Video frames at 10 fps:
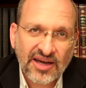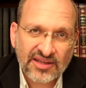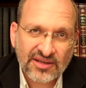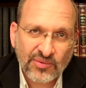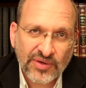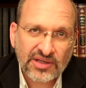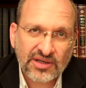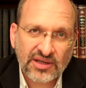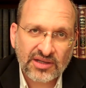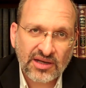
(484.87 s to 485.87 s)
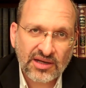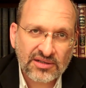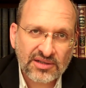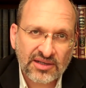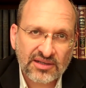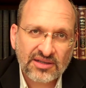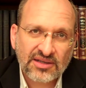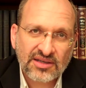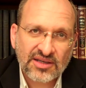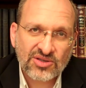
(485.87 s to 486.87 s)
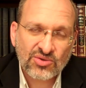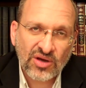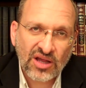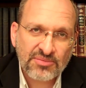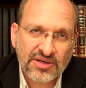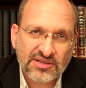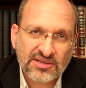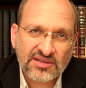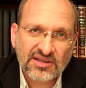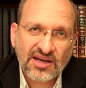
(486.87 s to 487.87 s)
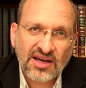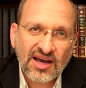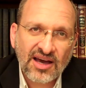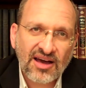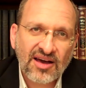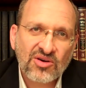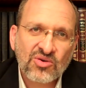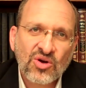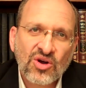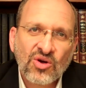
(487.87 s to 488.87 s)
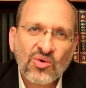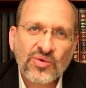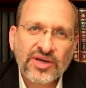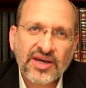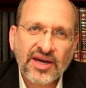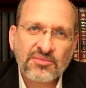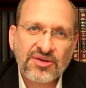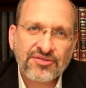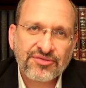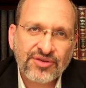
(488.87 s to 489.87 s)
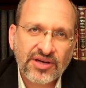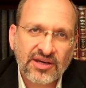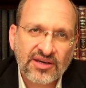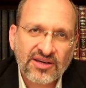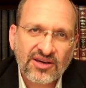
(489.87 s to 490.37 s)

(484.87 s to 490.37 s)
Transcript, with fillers: And the reading and the learning is to help us how we can be free